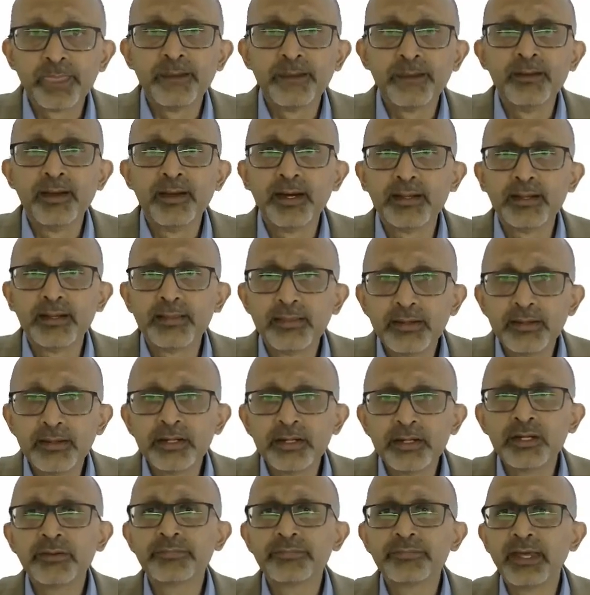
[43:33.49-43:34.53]
A third
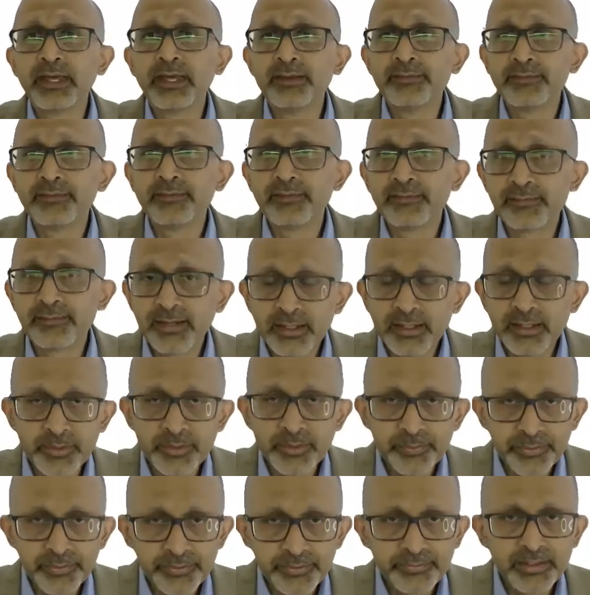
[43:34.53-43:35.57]
of cancers can be
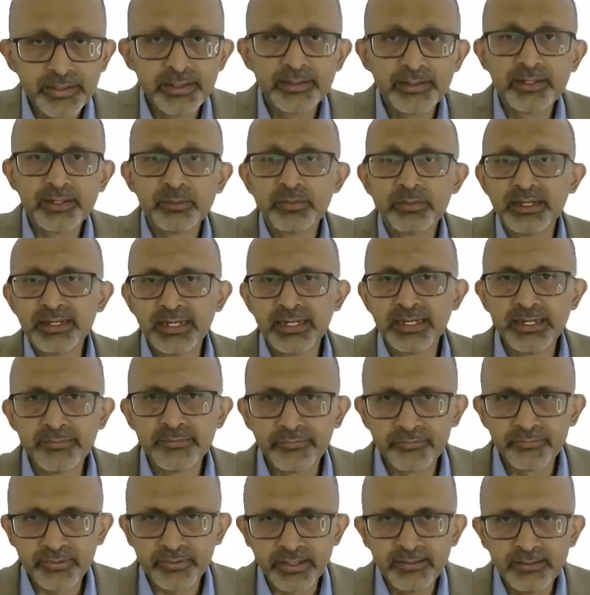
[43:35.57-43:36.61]
prevented by
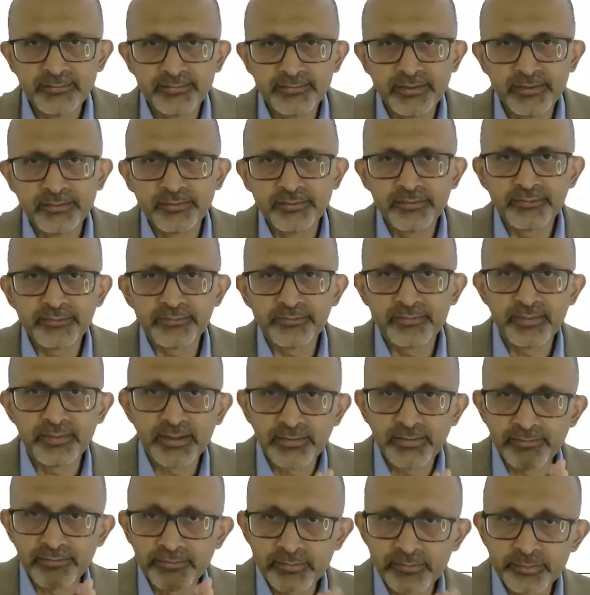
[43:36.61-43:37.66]
lifestyle changes. That is
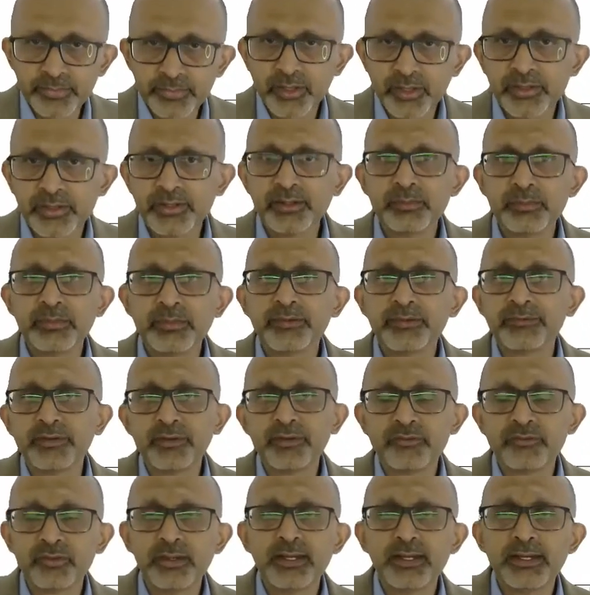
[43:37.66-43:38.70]
important message.
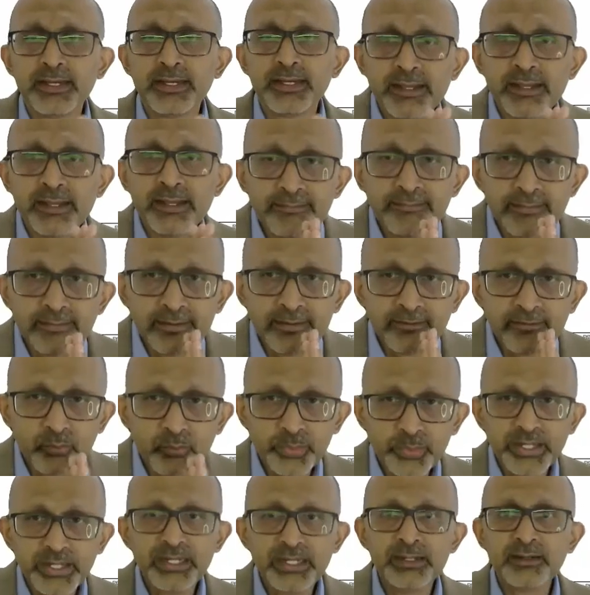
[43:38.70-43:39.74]
Cancer is
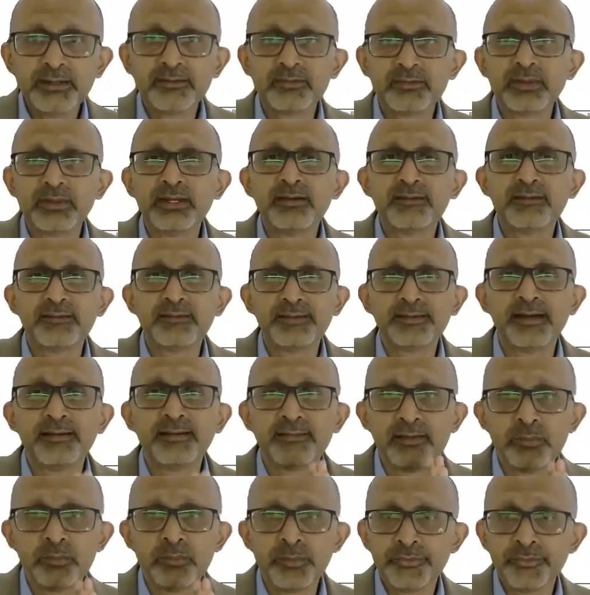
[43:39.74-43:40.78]
painless when it starts in
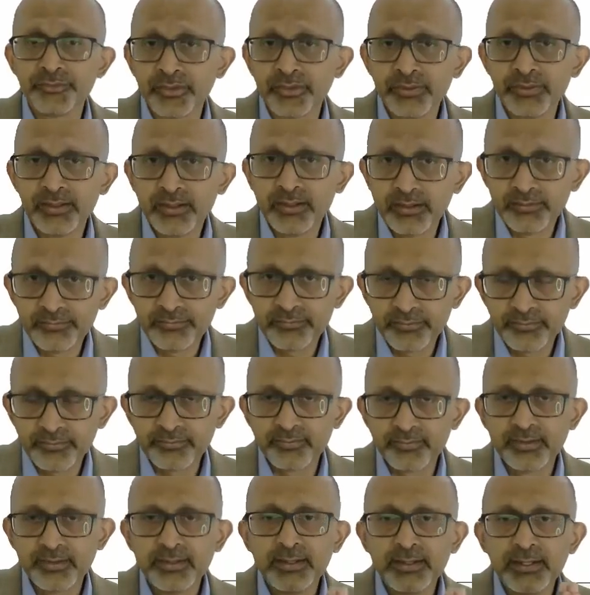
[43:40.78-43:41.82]
most of the cases,
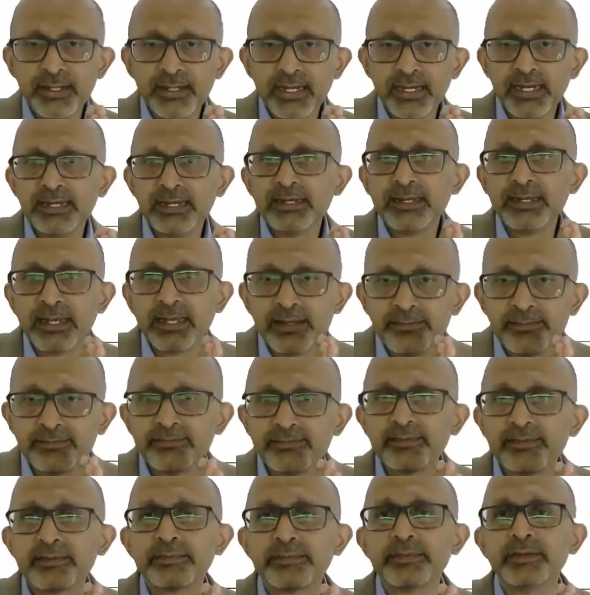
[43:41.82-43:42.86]
and
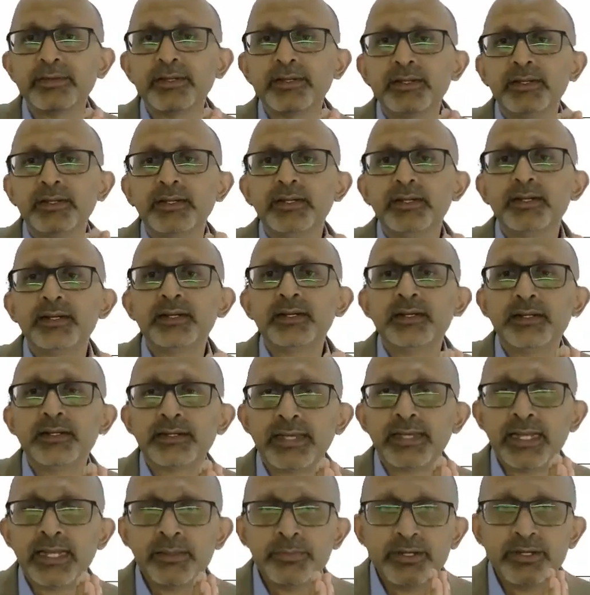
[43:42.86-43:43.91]
cancer can
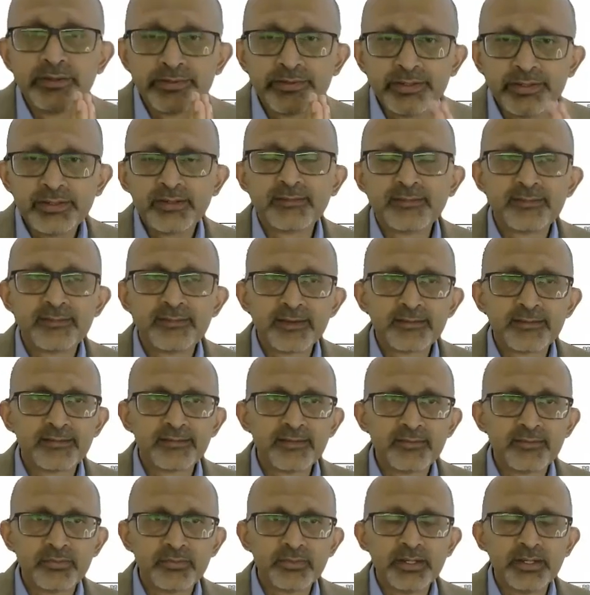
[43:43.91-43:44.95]
be treated
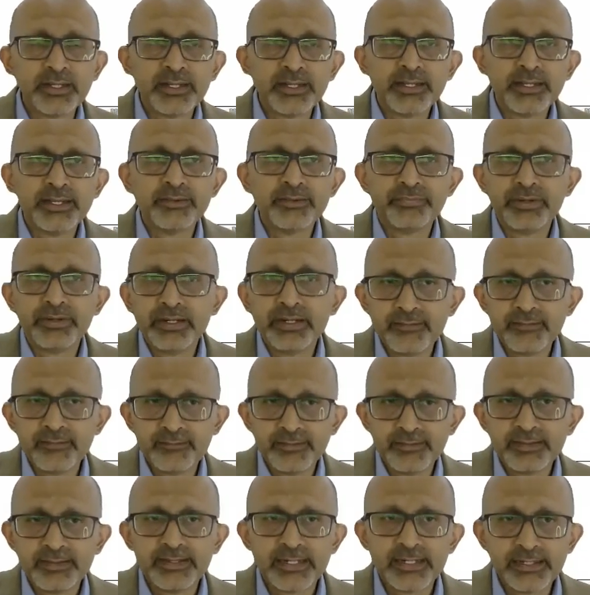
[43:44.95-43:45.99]
successfully if it is
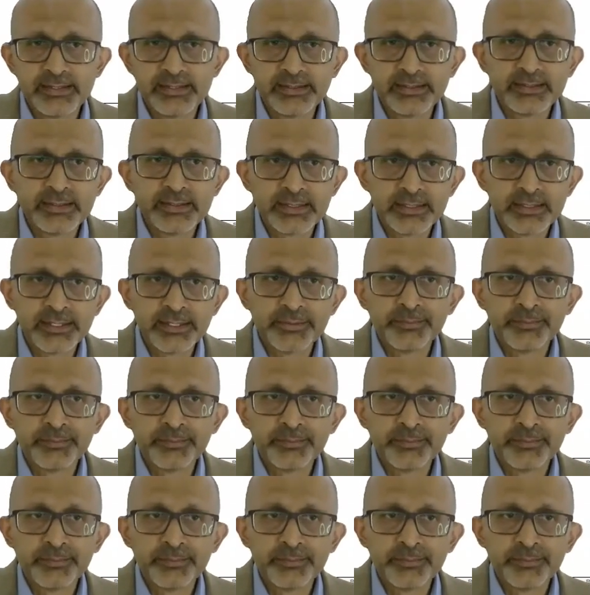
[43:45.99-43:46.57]
detected early.